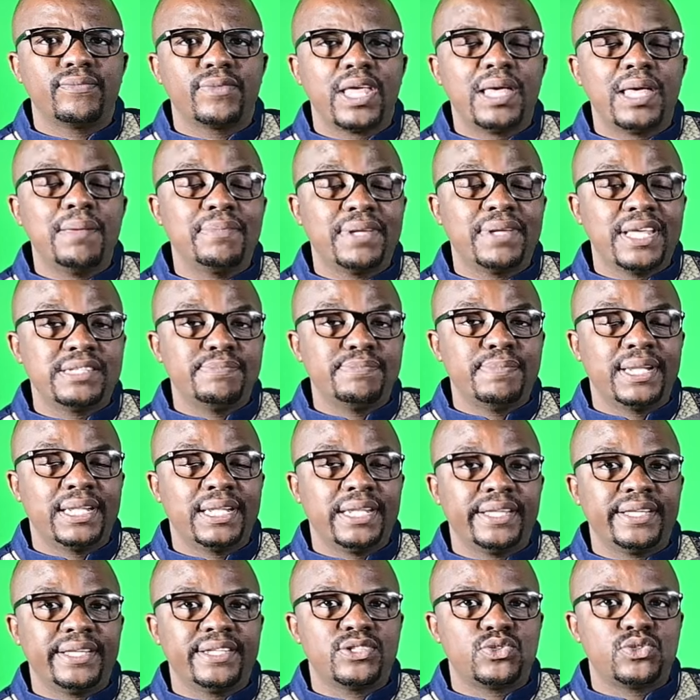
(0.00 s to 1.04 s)
MK is
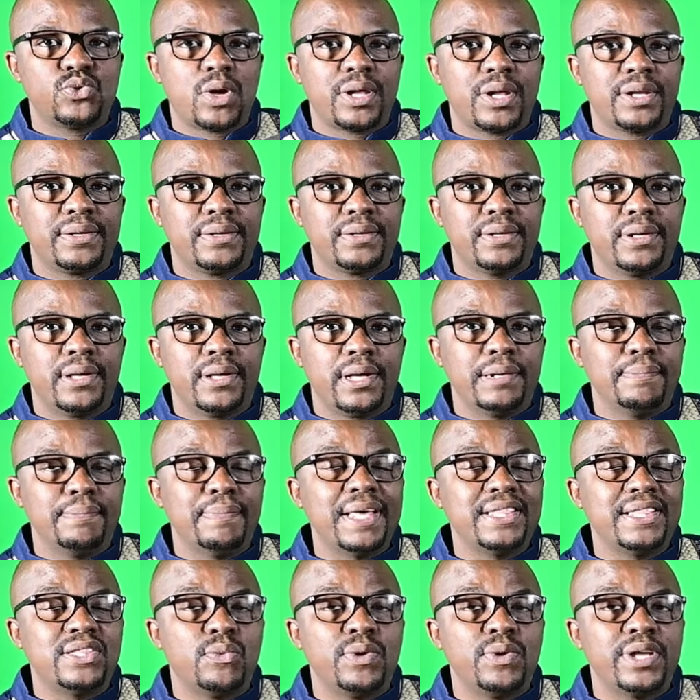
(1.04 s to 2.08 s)
battling in Tshwane. And
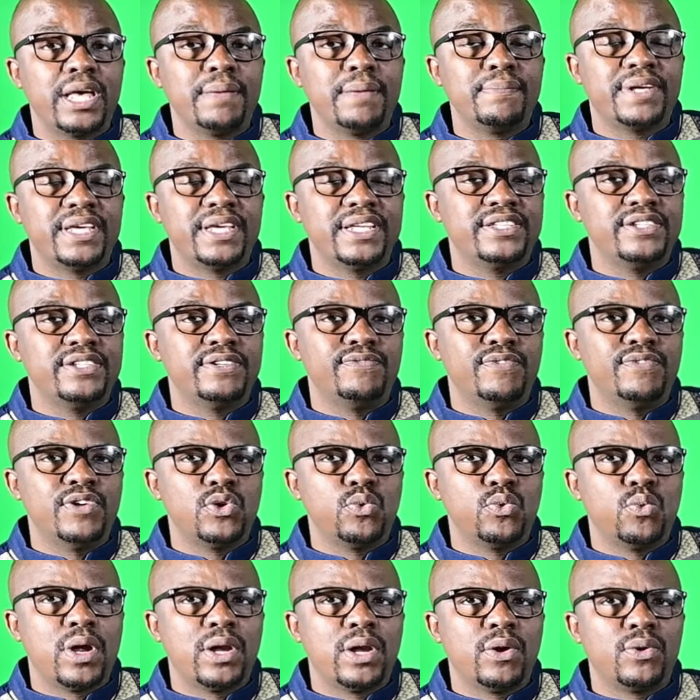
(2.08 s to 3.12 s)
by the way, MK did
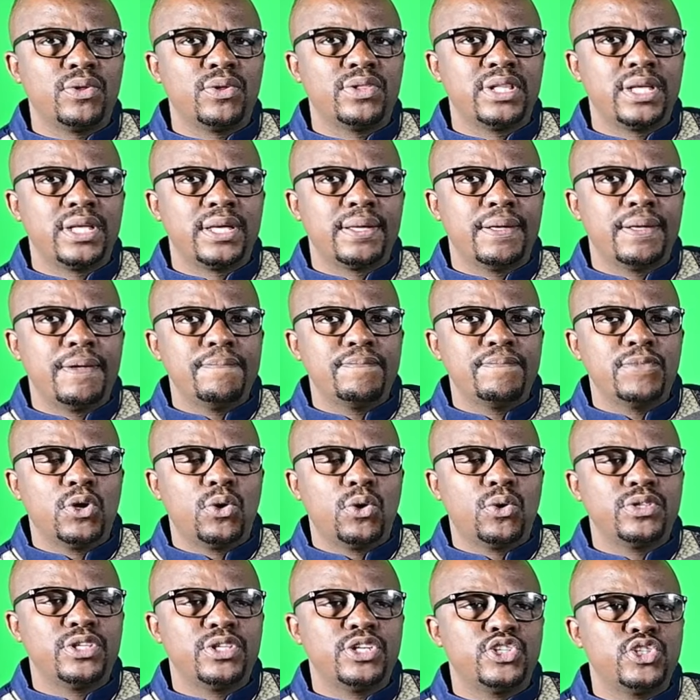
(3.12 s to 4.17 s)
very well on the
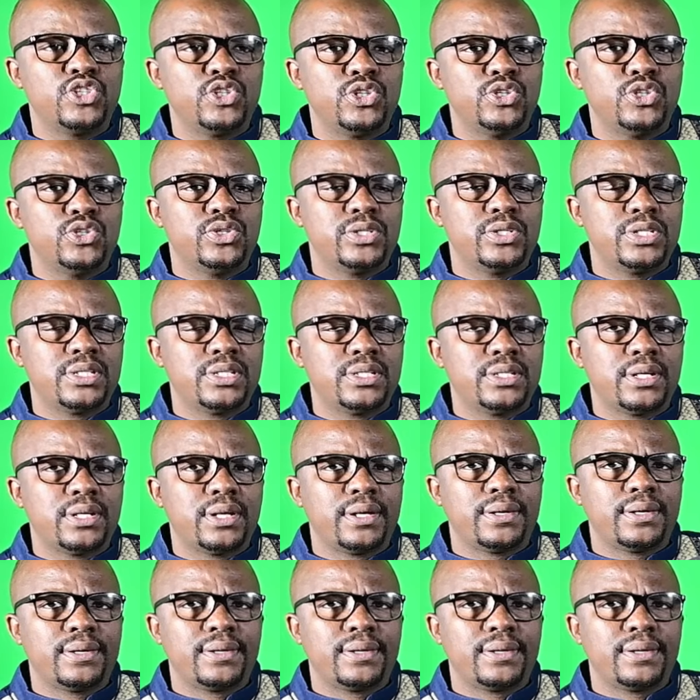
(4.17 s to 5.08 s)
TT